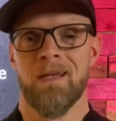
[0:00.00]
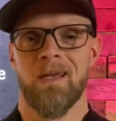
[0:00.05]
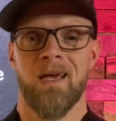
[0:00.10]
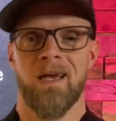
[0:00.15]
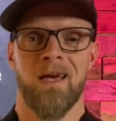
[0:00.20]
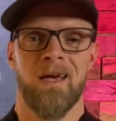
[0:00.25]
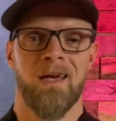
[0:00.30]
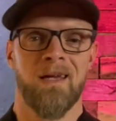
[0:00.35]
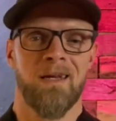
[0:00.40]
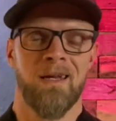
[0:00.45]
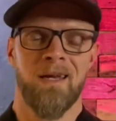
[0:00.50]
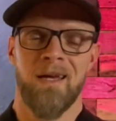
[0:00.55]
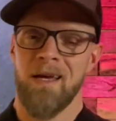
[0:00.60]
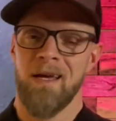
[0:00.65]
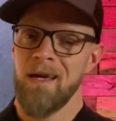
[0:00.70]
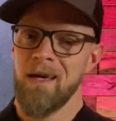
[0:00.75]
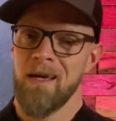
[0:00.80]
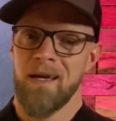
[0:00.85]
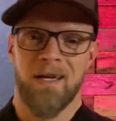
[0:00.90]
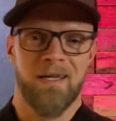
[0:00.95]
And
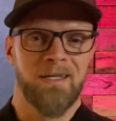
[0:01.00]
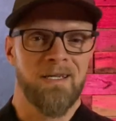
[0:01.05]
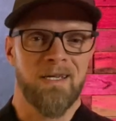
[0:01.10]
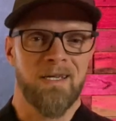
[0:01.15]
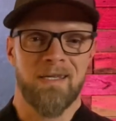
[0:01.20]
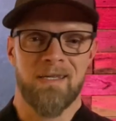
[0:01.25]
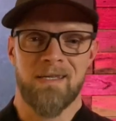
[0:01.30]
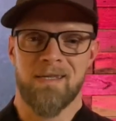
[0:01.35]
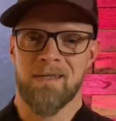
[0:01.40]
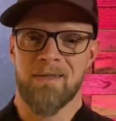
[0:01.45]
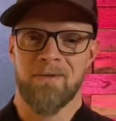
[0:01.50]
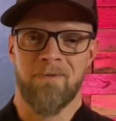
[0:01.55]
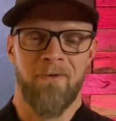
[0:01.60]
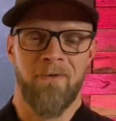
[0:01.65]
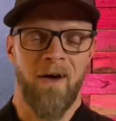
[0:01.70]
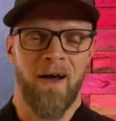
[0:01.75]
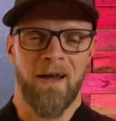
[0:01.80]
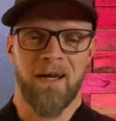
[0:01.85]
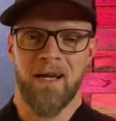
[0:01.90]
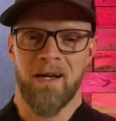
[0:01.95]
he just
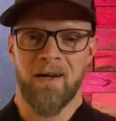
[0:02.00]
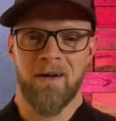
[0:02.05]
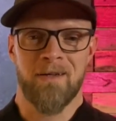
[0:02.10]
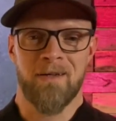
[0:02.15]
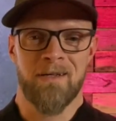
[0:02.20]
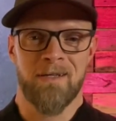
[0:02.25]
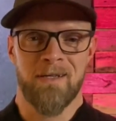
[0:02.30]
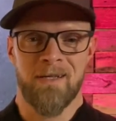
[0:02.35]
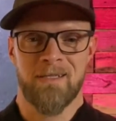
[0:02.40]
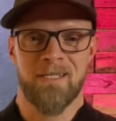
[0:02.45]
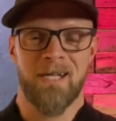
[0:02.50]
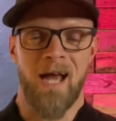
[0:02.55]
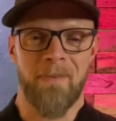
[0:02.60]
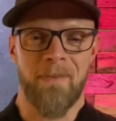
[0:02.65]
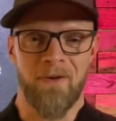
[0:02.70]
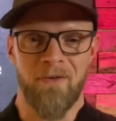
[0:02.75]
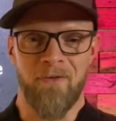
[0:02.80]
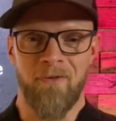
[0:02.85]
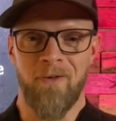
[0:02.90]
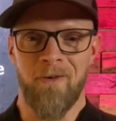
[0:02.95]
find here in
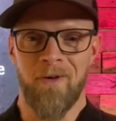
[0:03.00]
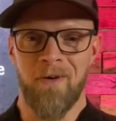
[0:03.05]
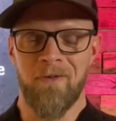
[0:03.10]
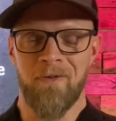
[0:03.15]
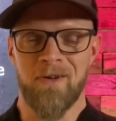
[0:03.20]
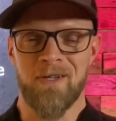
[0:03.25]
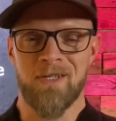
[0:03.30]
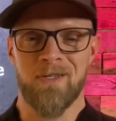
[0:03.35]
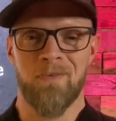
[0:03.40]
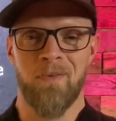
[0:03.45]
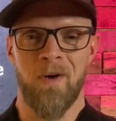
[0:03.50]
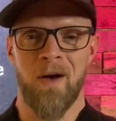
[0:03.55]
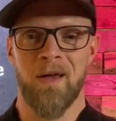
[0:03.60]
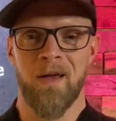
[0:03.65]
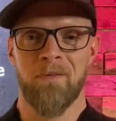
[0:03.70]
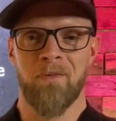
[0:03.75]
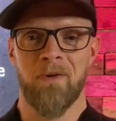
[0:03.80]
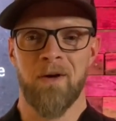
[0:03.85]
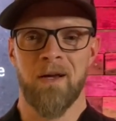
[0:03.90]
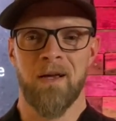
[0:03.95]
chapter 4, verse
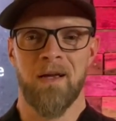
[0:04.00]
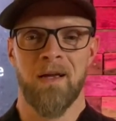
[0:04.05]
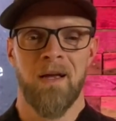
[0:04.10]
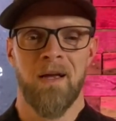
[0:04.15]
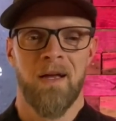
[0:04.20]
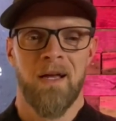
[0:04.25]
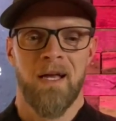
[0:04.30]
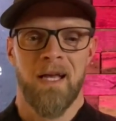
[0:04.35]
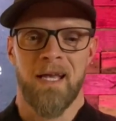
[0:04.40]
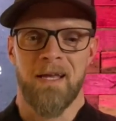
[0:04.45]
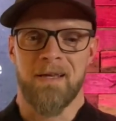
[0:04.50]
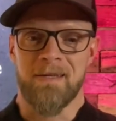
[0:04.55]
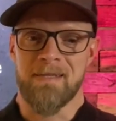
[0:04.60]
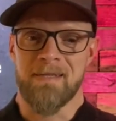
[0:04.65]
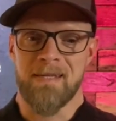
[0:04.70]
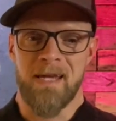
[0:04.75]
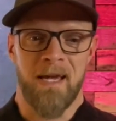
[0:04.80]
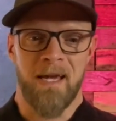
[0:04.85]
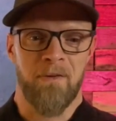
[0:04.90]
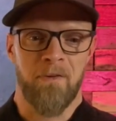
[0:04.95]
1, where he's
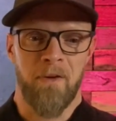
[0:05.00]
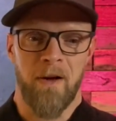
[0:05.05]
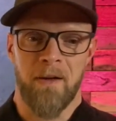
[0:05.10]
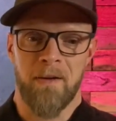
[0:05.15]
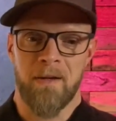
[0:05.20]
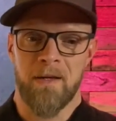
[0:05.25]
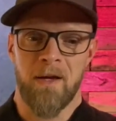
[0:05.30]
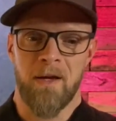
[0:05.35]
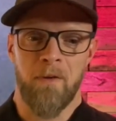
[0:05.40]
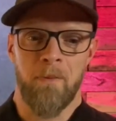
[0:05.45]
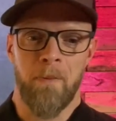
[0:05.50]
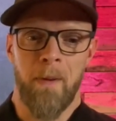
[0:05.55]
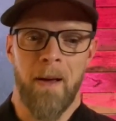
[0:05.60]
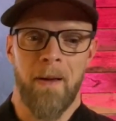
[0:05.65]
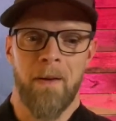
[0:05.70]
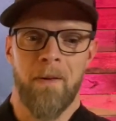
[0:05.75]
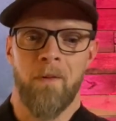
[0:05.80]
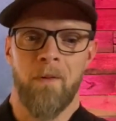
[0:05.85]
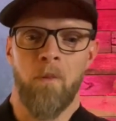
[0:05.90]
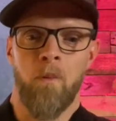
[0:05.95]
saying, well, you know,
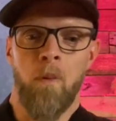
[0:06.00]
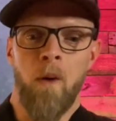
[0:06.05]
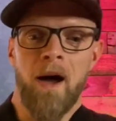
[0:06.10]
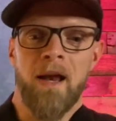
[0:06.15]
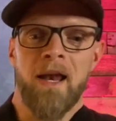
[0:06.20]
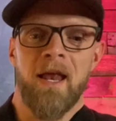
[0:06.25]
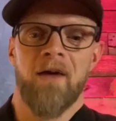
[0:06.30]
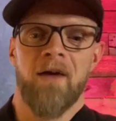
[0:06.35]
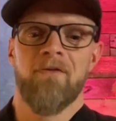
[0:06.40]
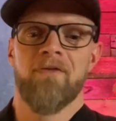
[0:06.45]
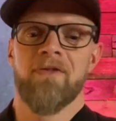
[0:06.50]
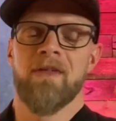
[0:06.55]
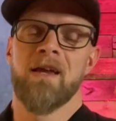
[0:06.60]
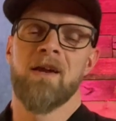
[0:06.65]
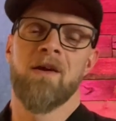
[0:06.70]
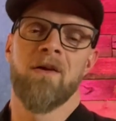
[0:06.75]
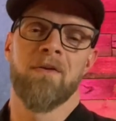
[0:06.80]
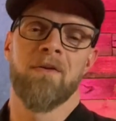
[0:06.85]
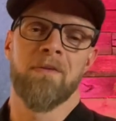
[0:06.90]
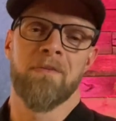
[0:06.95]
what if they
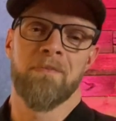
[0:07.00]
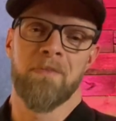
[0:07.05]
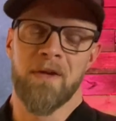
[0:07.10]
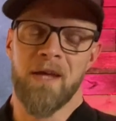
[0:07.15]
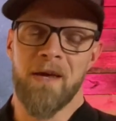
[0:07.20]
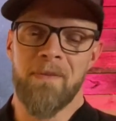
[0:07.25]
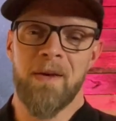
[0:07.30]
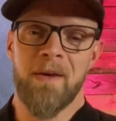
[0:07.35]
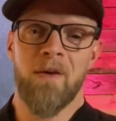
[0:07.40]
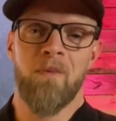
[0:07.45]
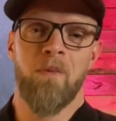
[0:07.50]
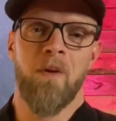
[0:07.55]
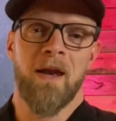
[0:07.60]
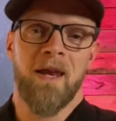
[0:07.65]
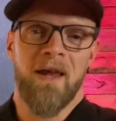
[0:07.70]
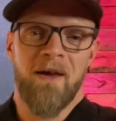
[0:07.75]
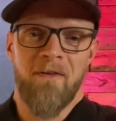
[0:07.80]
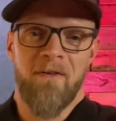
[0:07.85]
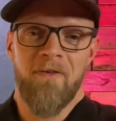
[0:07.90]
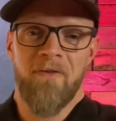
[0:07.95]
don't believe me?
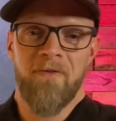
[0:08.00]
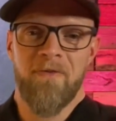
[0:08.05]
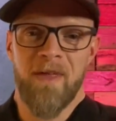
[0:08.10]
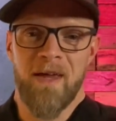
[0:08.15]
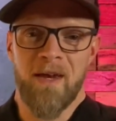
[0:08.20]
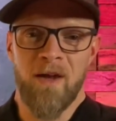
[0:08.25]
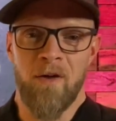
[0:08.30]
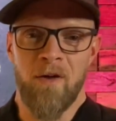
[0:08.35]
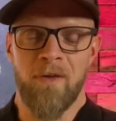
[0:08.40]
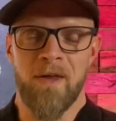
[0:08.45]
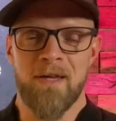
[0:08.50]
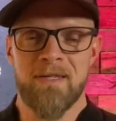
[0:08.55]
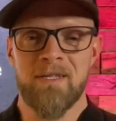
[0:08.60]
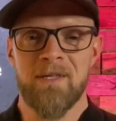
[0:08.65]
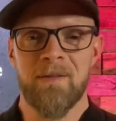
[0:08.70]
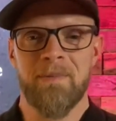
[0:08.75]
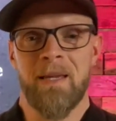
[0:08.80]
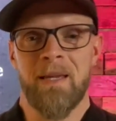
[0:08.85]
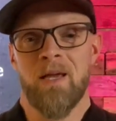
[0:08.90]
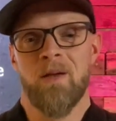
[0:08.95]
What if they don't
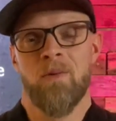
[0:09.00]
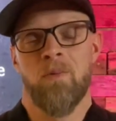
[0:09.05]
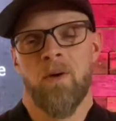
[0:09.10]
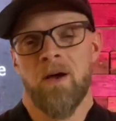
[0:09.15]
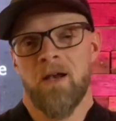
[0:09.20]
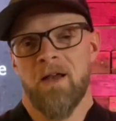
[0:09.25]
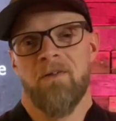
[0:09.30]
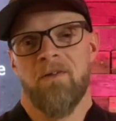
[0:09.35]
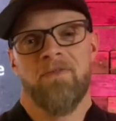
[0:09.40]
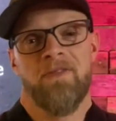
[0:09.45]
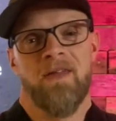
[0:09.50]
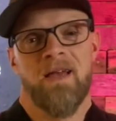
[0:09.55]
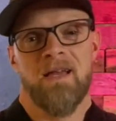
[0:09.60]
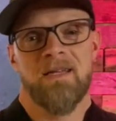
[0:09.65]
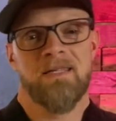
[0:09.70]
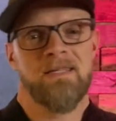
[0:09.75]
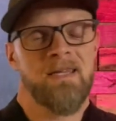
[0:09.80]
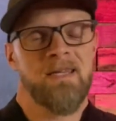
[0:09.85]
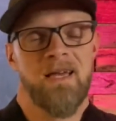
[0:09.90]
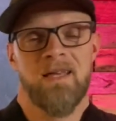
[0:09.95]
listen to me? What if they
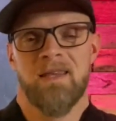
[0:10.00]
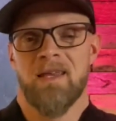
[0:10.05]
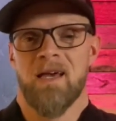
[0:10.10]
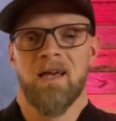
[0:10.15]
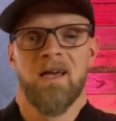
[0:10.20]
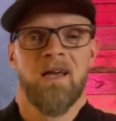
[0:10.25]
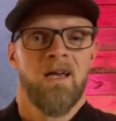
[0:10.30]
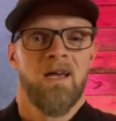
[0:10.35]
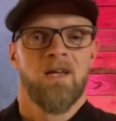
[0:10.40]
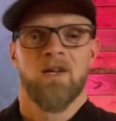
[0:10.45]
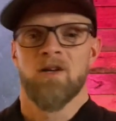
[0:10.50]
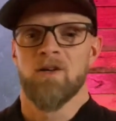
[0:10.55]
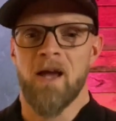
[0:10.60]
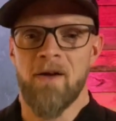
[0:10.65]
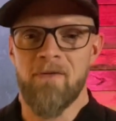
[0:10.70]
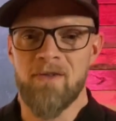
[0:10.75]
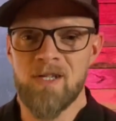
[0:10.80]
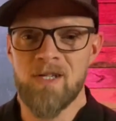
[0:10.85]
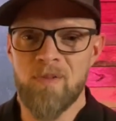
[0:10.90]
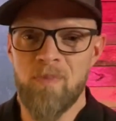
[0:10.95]
say that you
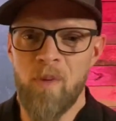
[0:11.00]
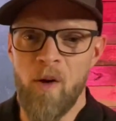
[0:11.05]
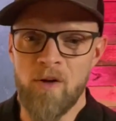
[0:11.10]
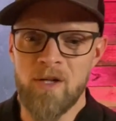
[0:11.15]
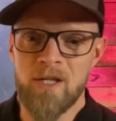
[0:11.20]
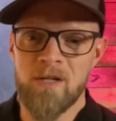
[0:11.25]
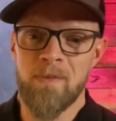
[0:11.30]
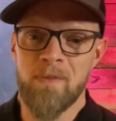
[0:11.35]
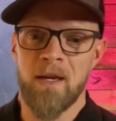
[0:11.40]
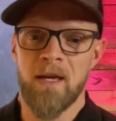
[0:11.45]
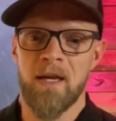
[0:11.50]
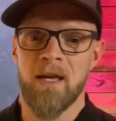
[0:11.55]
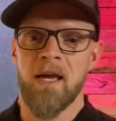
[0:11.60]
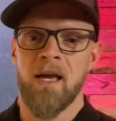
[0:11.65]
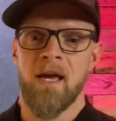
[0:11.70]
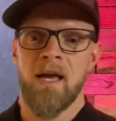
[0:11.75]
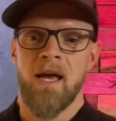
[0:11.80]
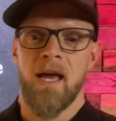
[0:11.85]
never spoke to me?